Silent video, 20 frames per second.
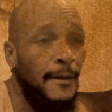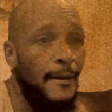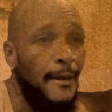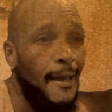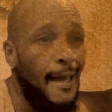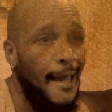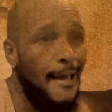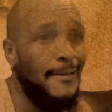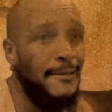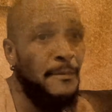
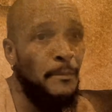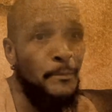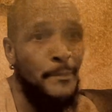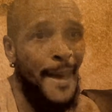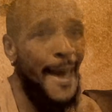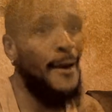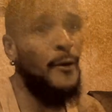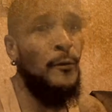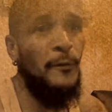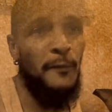has
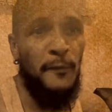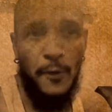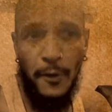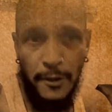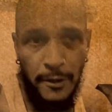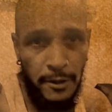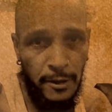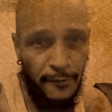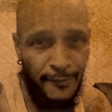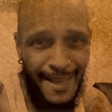battle footage
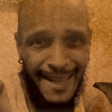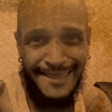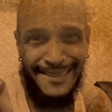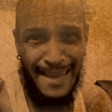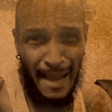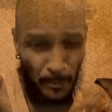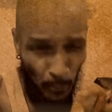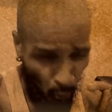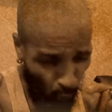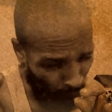from that time,
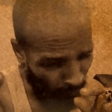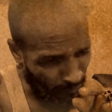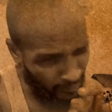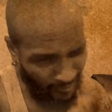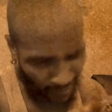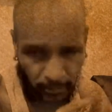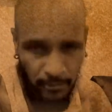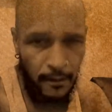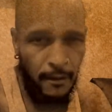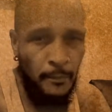
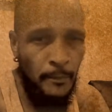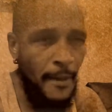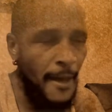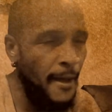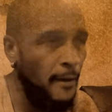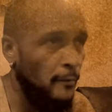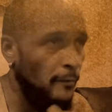authentic battle